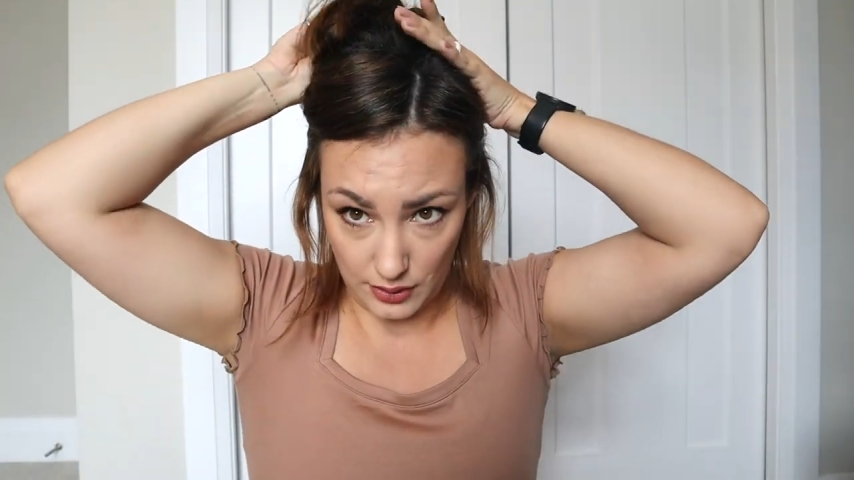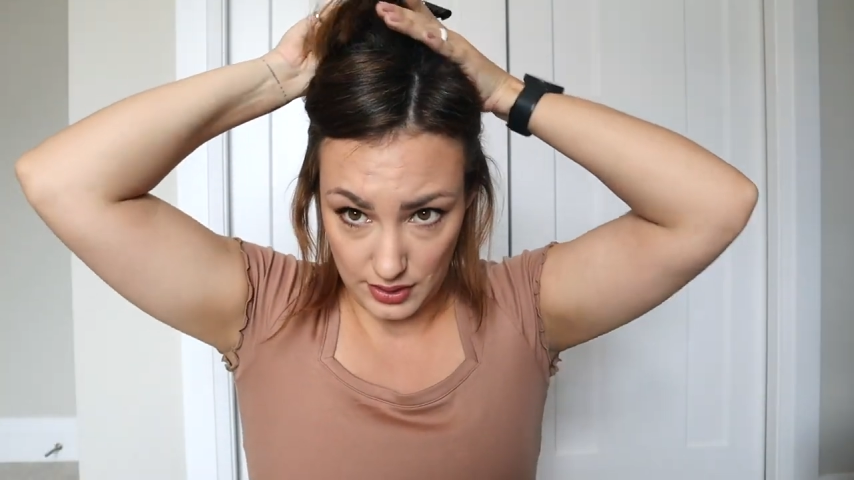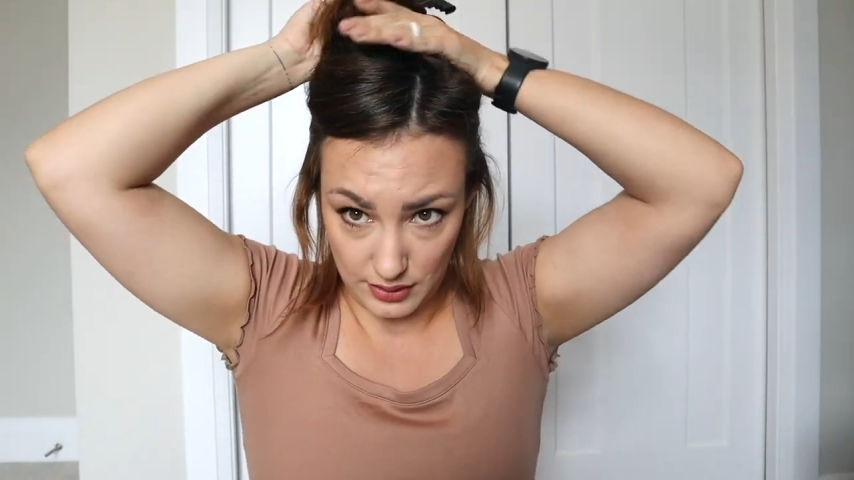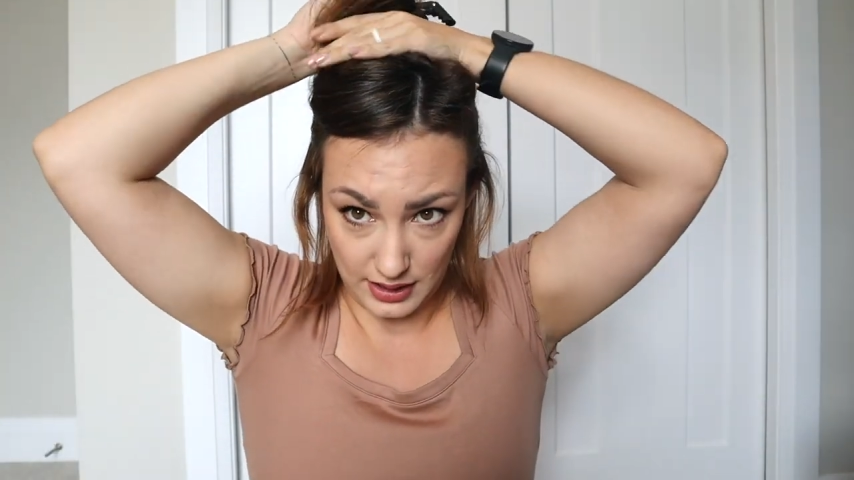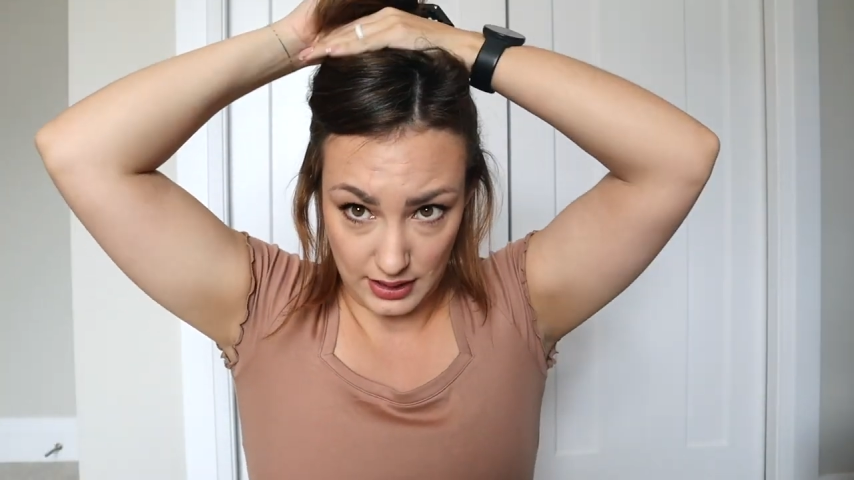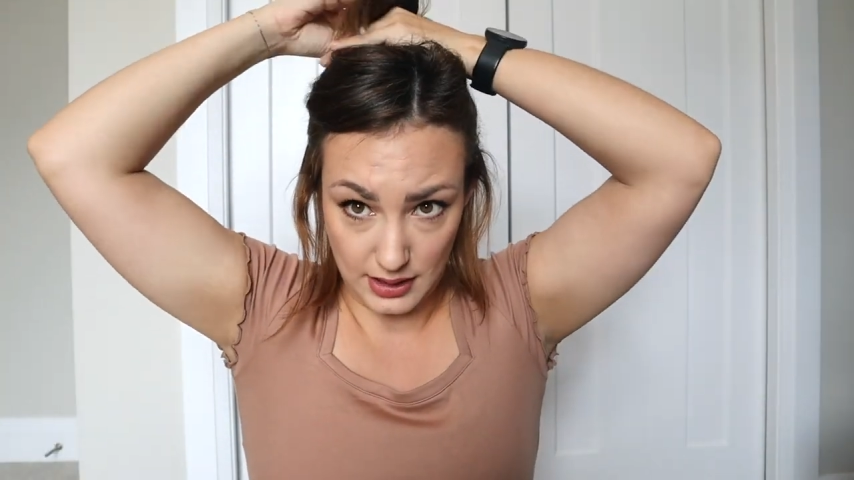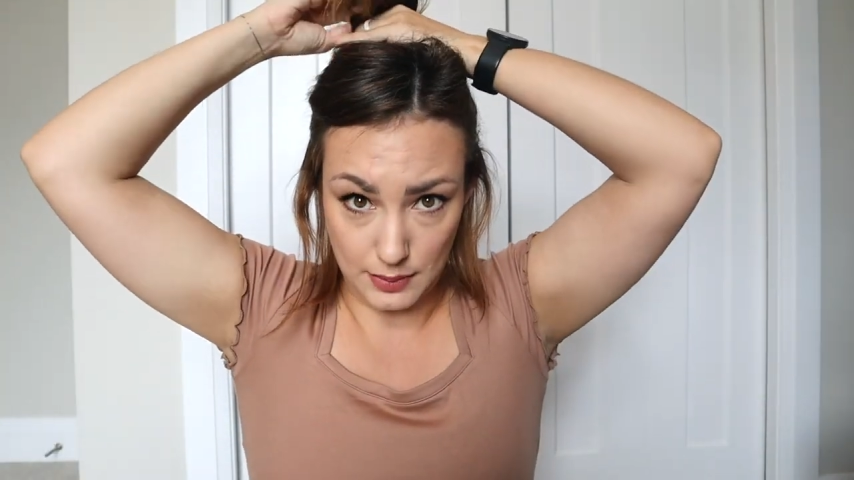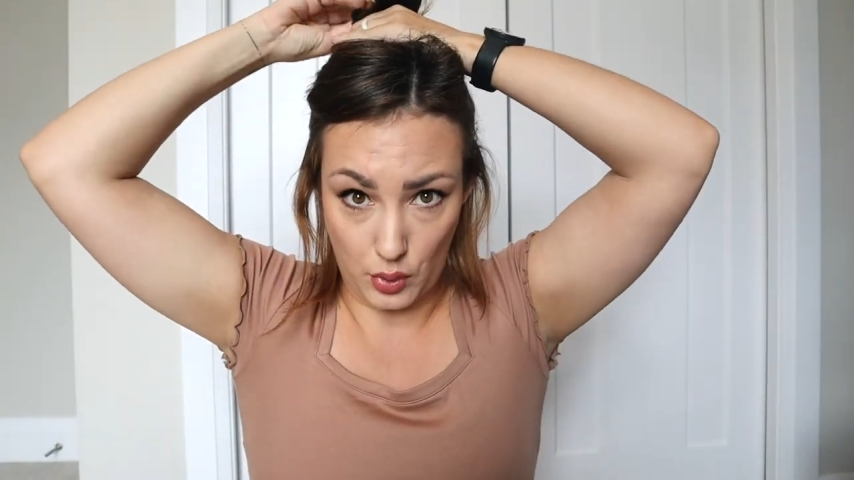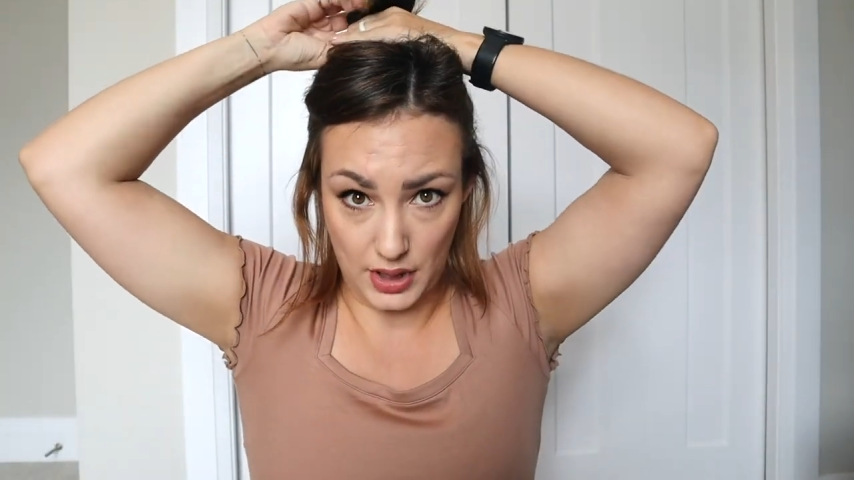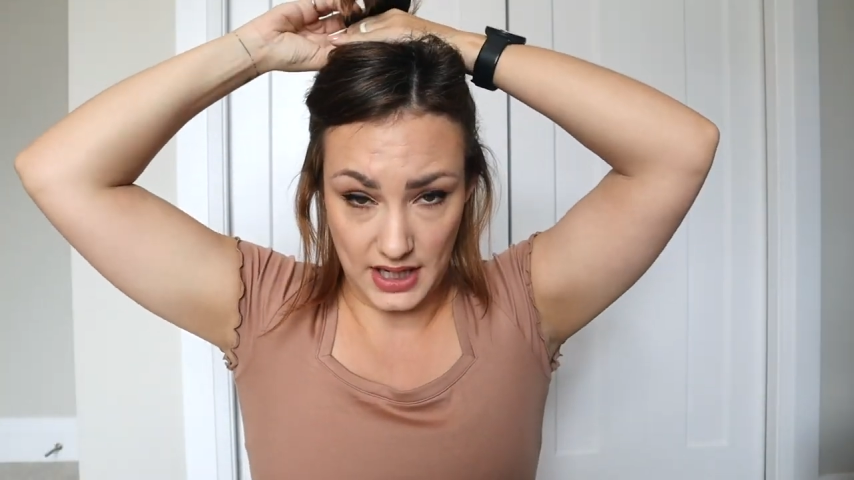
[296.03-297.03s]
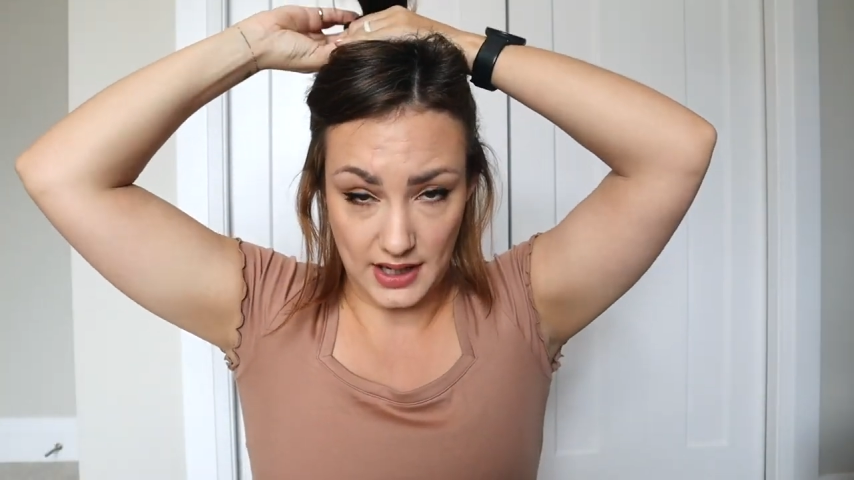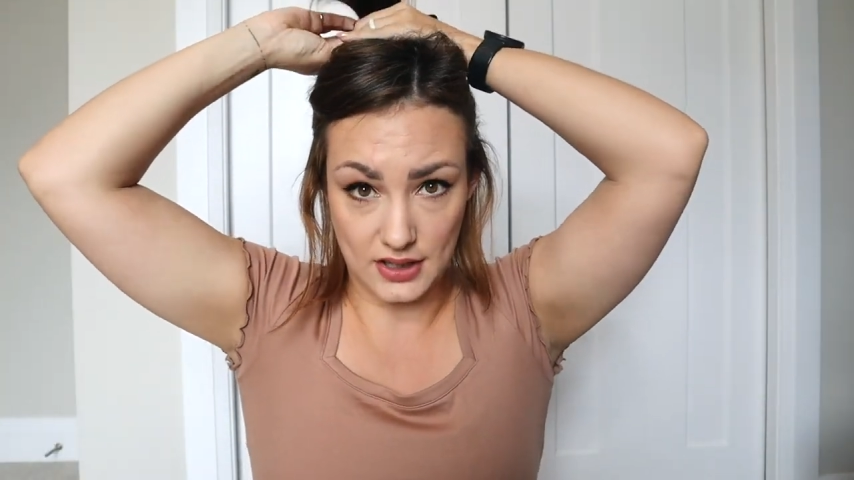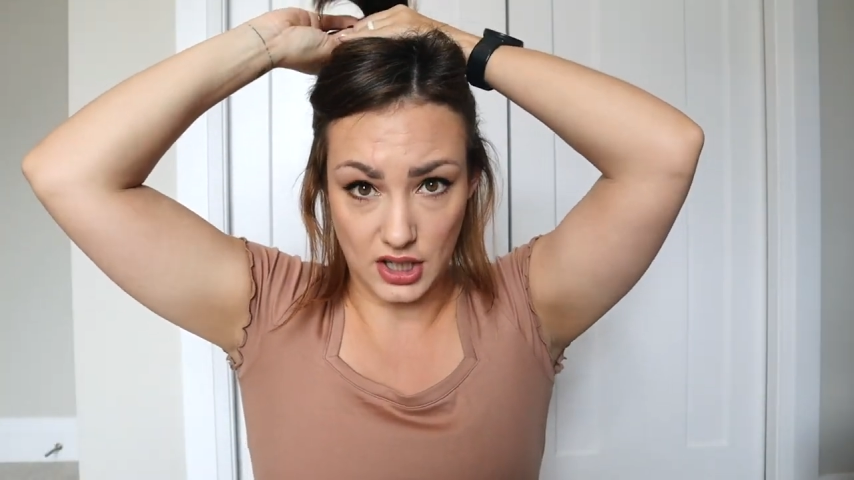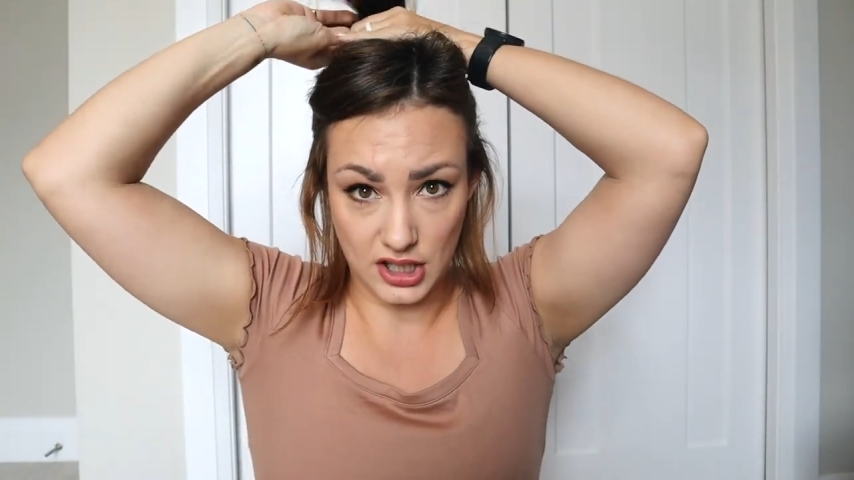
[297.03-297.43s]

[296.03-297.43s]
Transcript: so like this morning I took